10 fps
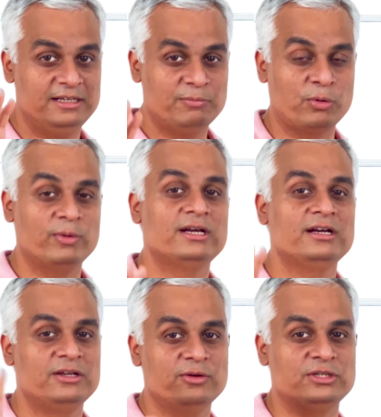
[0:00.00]

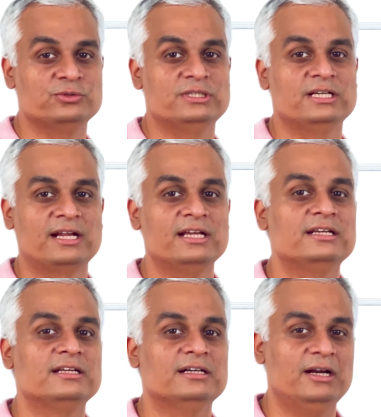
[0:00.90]
provided you are choosing a
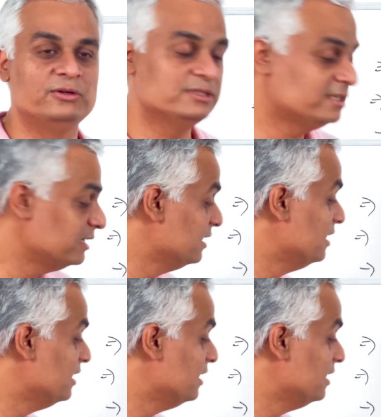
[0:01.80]
right advisor.